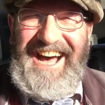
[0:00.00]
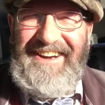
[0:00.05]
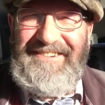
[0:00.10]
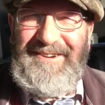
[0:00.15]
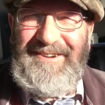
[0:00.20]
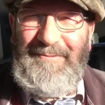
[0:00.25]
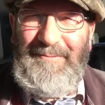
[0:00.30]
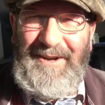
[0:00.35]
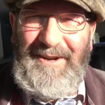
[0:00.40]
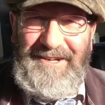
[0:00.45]
I've
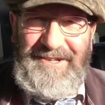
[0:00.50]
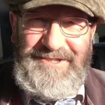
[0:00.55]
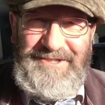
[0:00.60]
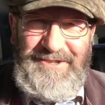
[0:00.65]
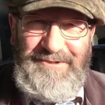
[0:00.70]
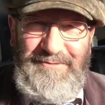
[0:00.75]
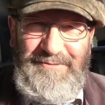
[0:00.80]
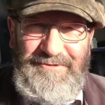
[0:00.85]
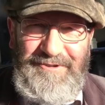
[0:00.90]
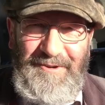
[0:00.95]
got one or
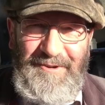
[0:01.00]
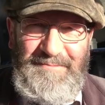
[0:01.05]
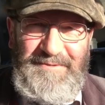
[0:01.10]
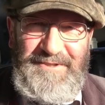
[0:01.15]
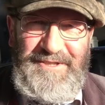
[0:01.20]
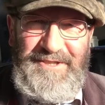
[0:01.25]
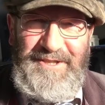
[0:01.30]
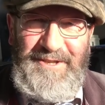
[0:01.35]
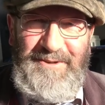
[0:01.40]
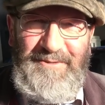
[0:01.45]
two jobs
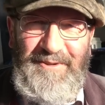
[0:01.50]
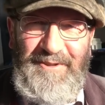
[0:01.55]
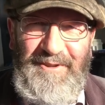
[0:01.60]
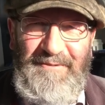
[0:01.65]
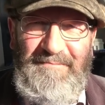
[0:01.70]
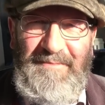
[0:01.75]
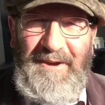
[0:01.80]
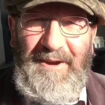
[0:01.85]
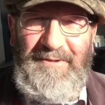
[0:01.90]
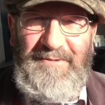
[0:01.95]
to do on the
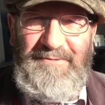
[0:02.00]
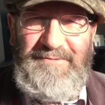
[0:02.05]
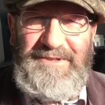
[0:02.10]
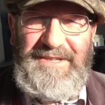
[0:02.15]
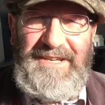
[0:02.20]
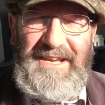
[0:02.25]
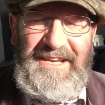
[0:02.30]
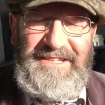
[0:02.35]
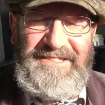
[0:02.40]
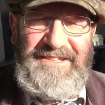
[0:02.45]

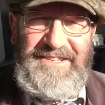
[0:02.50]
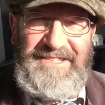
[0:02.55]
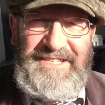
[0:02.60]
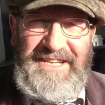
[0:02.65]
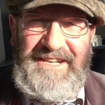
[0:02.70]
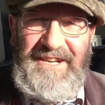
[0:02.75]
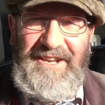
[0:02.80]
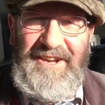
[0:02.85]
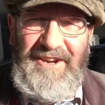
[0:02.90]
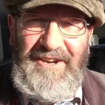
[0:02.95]
boat. As I
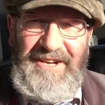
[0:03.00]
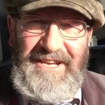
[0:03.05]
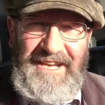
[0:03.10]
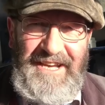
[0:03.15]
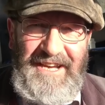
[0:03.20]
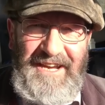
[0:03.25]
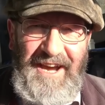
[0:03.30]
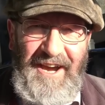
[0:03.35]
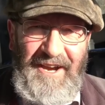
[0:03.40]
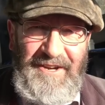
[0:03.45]
said
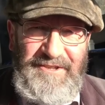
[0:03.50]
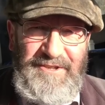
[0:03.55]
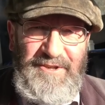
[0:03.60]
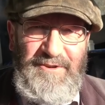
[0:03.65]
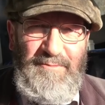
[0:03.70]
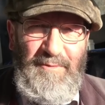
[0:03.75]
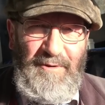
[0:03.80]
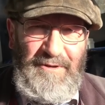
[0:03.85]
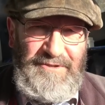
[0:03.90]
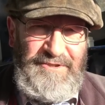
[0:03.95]
earlier, I
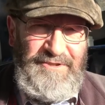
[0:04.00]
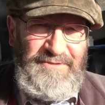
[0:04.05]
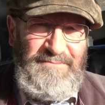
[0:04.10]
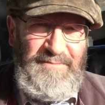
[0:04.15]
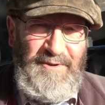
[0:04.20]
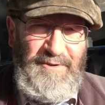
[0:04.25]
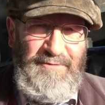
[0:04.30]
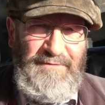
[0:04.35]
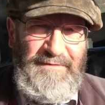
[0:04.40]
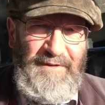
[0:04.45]
do want to
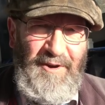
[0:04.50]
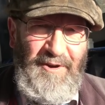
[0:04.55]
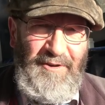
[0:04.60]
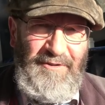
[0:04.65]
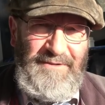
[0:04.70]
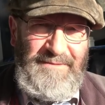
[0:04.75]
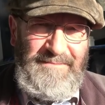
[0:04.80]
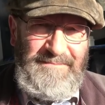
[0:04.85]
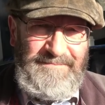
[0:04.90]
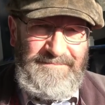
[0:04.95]
move
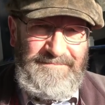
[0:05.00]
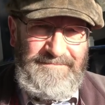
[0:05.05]
on.